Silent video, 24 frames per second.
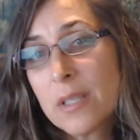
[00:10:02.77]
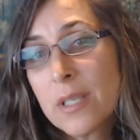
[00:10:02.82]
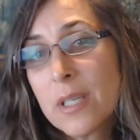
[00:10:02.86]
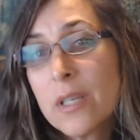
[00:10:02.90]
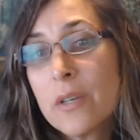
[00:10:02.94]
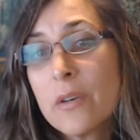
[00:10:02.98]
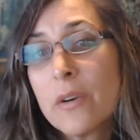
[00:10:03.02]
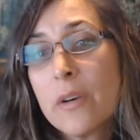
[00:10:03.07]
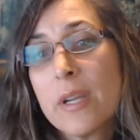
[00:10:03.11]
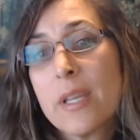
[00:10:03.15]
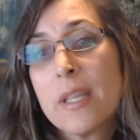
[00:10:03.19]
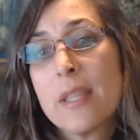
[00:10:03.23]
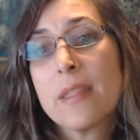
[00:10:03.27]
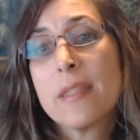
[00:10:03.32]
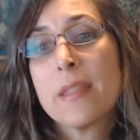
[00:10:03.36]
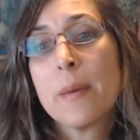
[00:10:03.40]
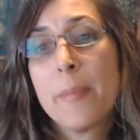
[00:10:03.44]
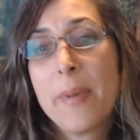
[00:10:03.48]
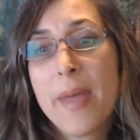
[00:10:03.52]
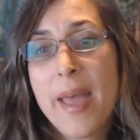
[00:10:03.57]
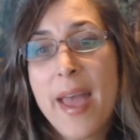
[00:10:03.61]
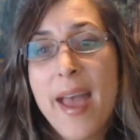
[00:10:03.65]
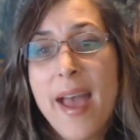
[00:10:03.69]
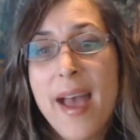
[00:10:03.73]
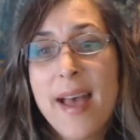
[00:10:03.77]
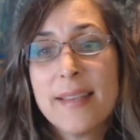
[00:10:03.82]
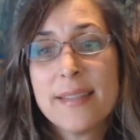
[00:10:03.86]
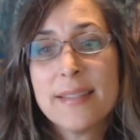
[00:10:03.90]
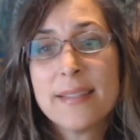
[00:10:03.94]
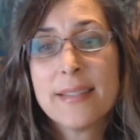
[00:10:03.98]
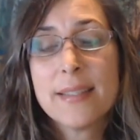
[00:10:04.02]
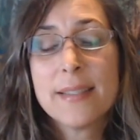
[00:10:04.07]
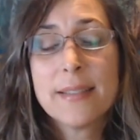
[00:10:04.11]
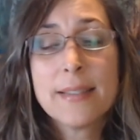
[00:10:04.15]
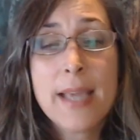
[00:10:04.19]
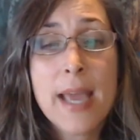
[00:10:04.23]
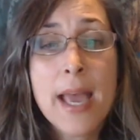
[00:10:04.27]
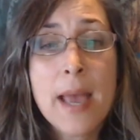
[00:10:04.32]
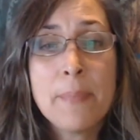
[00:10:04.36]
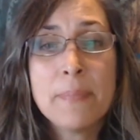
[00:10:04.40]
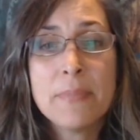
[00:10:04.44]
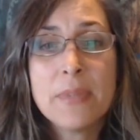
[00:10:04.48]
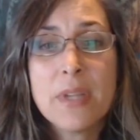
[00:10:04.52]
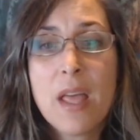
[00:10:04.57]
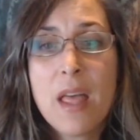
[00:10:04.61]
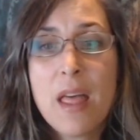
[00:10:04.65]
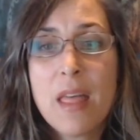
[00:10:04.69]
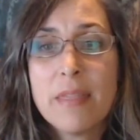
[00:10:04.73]
or in the past, tap
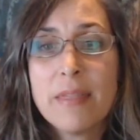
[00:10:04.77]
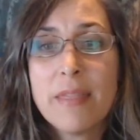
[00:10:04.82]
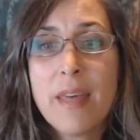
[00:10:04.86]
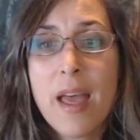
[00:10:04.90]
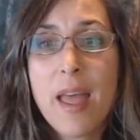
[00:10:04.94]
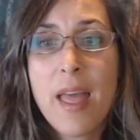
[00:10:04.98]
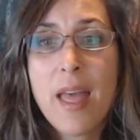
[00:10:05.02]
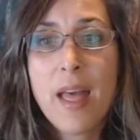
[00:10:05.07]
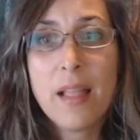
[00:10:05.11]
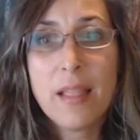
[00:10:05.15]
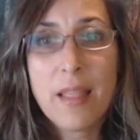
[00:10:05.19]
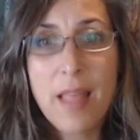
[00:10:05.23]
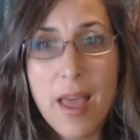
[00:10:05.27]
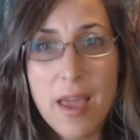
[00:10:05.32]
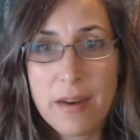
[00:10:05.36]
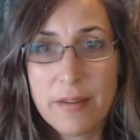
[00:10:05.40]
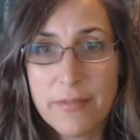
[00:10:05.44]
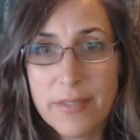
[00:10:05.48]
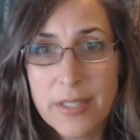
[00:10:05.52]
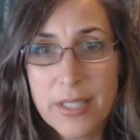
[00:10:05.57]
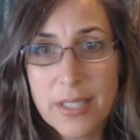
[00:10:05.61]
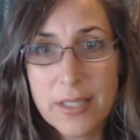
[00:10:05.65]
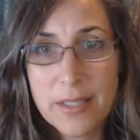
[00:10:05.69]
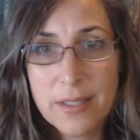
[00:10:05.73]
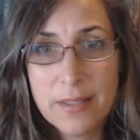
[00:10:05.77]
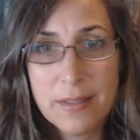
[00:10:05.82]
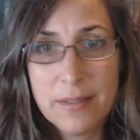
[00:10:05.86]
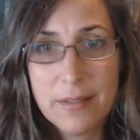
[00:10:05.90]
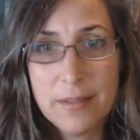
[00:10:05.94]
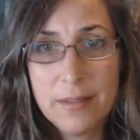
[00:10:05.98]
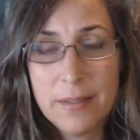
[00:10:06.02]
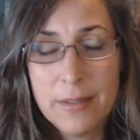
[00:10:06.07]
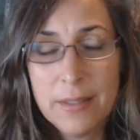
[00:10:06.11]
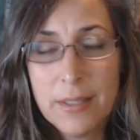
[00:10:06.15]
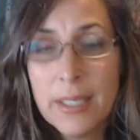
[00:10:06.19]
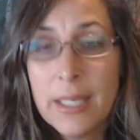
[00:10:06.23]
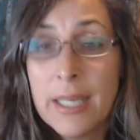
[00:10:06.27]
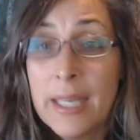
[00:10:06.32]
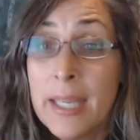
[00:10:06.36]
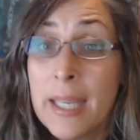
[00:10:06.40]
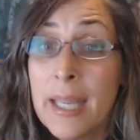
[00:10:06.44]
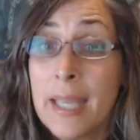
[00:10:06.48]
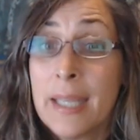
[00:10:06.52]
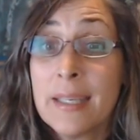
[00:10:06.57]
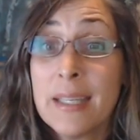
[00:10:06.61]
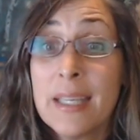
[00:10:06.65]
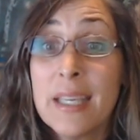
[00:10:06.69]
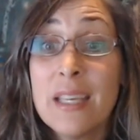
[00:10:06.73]
the hell out of it.
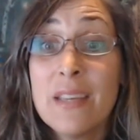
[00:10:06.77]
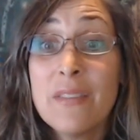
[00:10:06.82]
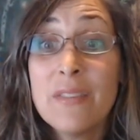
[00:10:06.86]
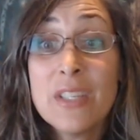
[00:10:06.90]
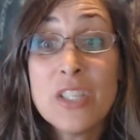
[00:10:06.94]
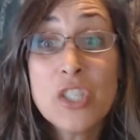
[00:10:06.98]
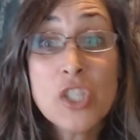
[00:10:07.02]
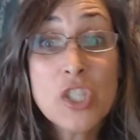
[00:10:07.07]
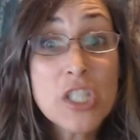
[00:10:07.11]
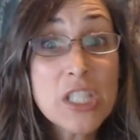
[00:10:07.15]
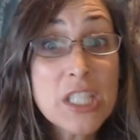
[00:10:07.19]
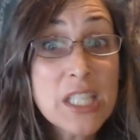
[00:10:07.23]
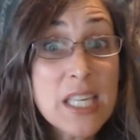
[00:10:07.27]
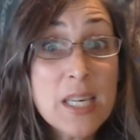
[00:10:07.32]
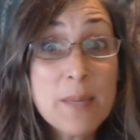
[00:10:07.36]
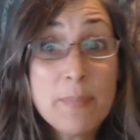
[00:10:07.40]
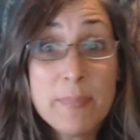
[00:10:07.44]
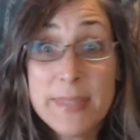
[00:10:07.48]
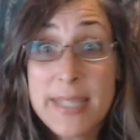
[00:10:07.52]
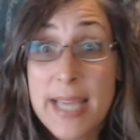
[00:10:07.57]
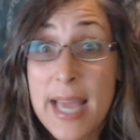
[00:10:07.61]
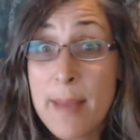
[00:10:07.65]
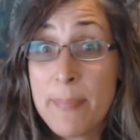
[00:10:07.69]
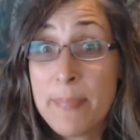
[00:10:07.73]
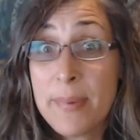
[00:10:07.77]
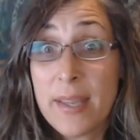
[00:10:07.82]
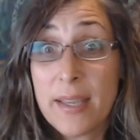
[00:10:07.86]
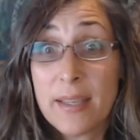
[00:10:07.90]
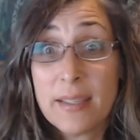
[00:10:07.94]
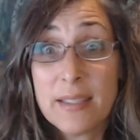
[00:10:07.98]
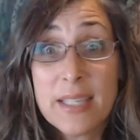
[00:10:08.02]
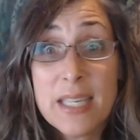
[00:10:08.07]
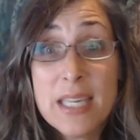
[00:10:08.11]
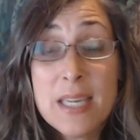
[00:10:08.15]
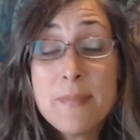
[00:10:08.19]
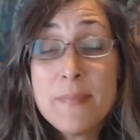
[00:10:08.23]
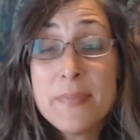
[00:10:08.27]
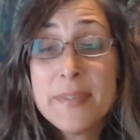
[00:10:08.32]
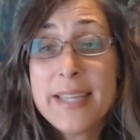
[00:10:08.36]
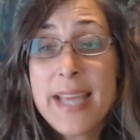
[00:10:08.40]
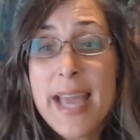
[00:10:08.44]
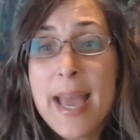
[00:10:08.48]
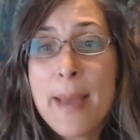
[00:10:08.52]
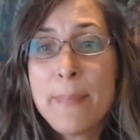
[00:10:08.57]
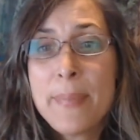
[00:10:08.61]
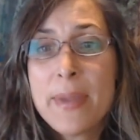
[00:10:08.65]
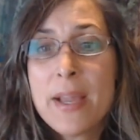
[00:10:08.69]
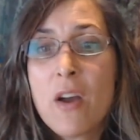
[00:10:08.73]
And even just keep tapping
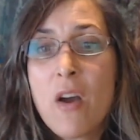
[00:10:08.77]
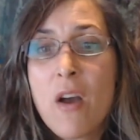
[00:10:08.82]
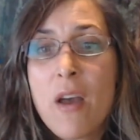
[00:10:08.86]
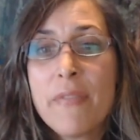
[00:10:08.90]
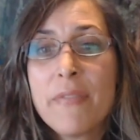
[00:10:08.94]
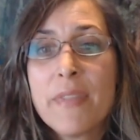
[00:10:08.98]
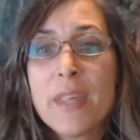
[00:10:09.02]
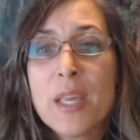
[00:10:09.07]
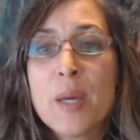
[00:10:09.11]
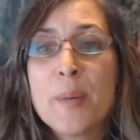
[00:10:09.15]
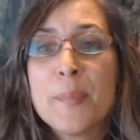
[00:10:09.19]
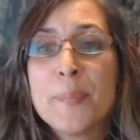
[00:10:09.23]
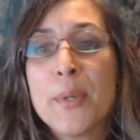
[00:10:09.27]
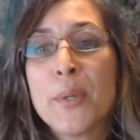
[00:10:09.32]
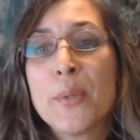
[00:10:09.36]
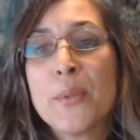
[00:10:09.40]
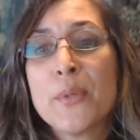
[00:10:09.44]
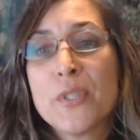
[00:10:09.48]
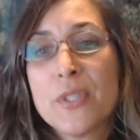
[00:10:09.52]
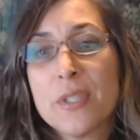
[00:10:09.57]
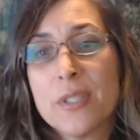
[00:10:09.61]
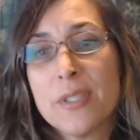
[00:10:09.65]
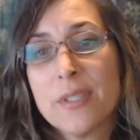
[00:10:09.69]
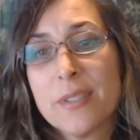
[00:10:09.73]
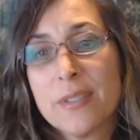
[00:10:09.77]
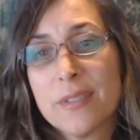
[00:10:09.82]
on the emotion